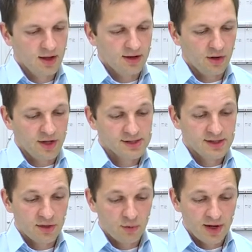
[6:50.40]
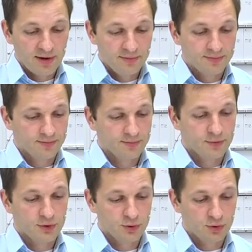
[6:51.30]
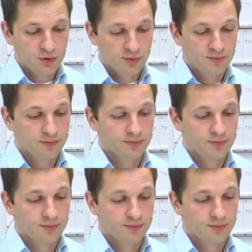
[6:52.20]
Now there's another way to